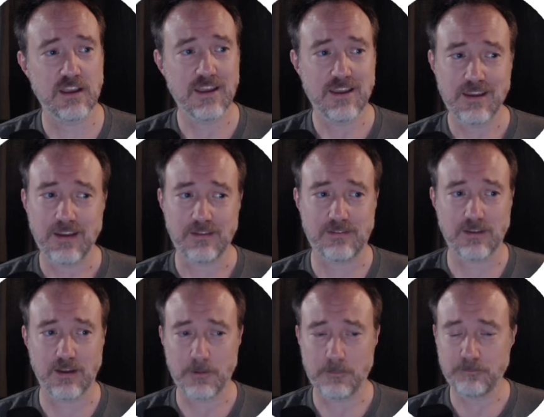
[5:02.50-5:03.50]
It's
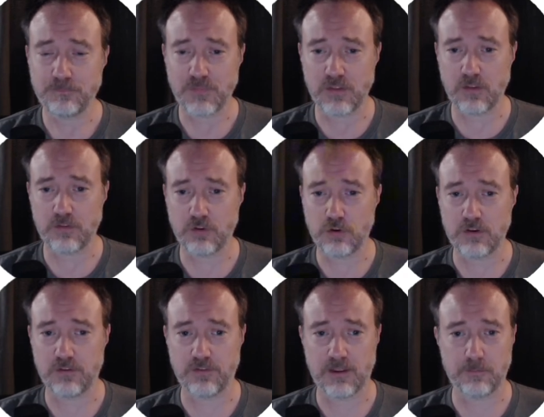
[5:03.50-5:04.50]
a good
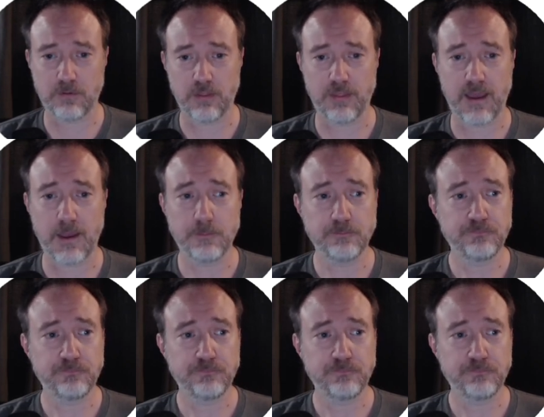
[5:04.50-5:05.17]
example of that.